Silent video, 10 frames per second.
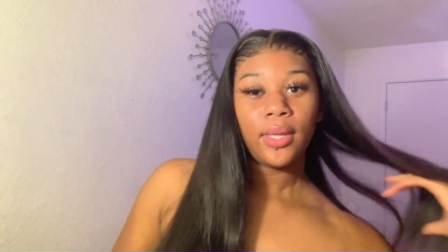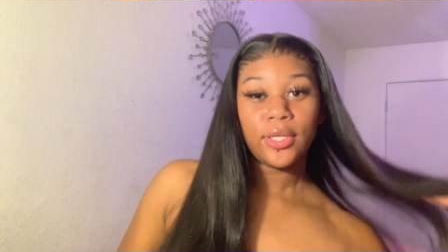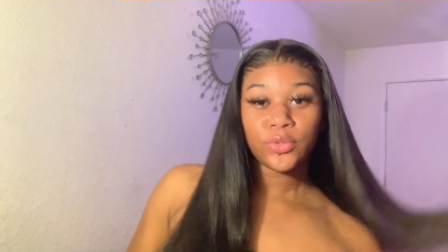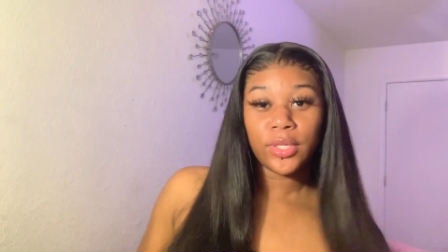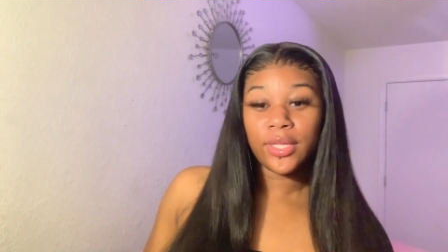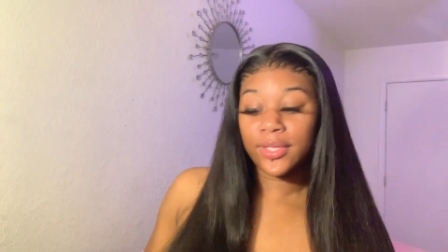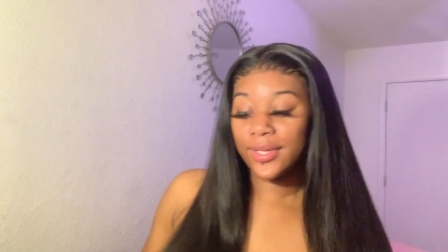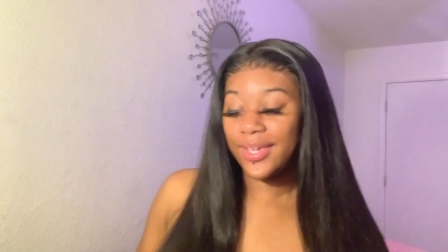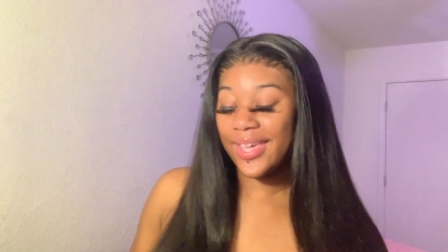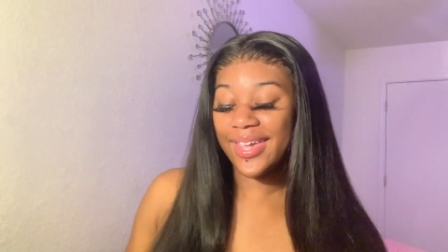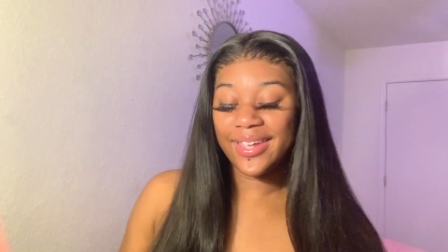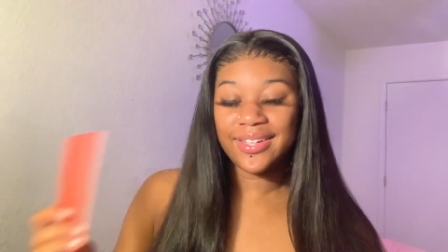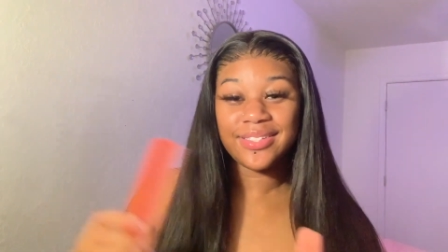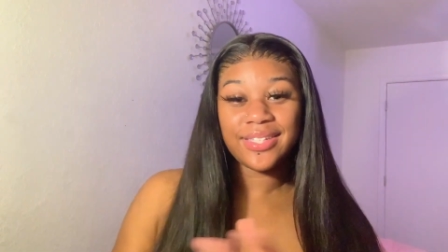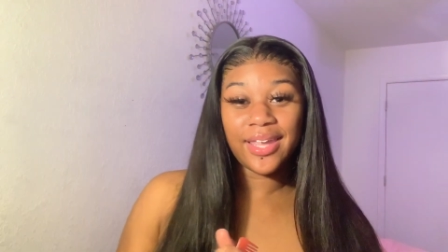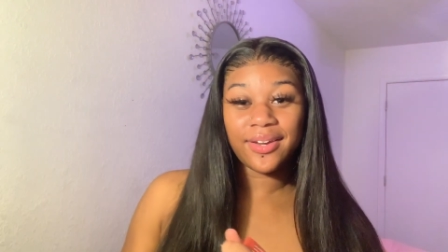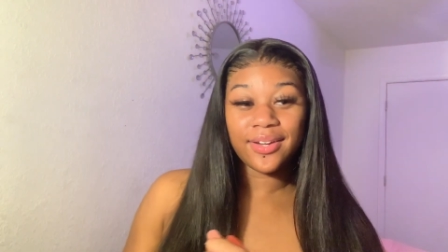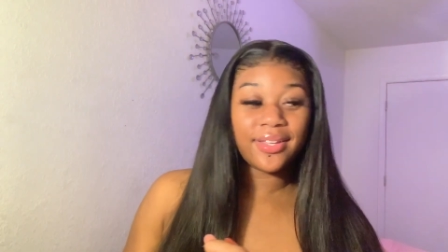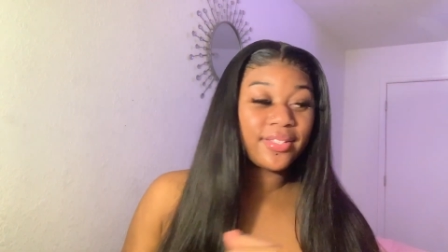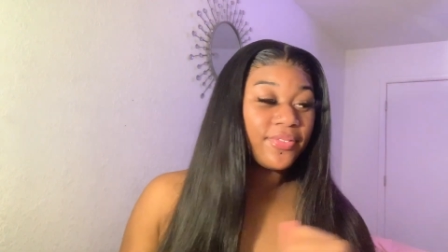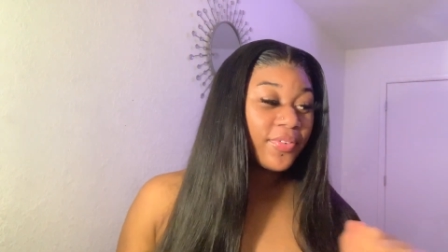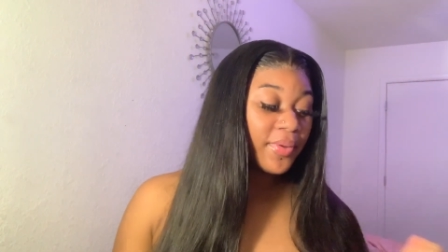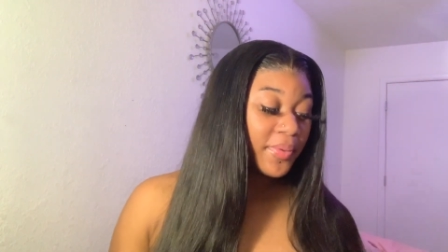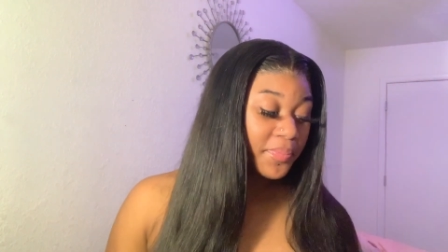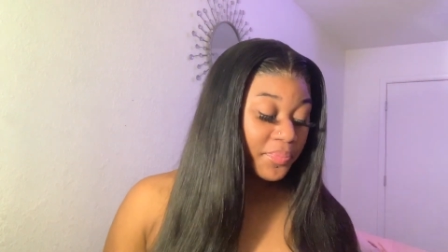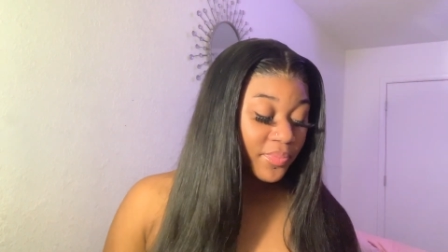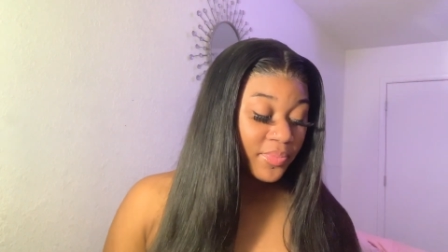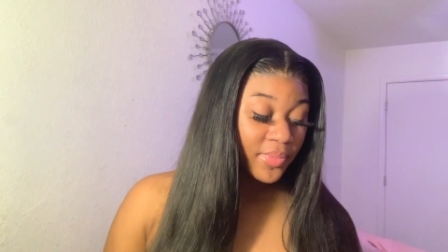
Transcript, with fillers: it's really good and this hair is from